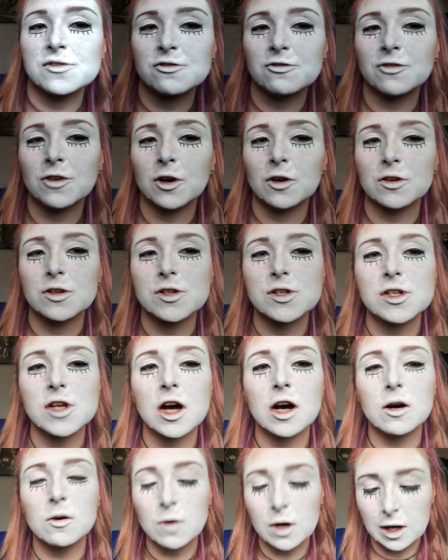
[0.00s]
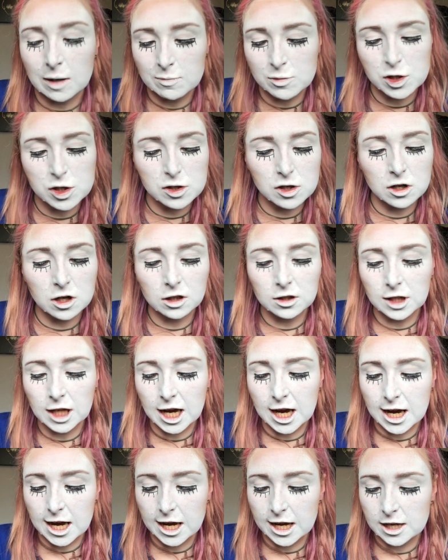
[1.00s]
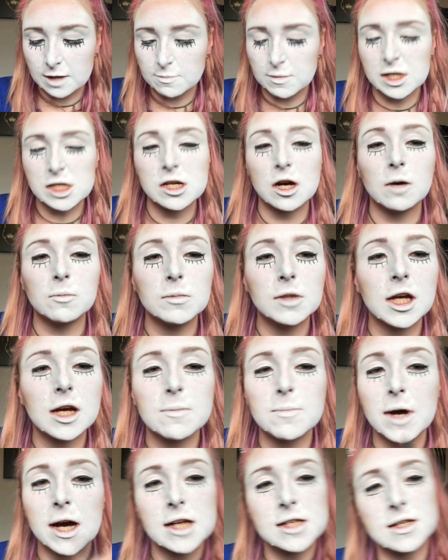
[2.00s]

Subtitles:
is fun. So I'm just going to line my top lip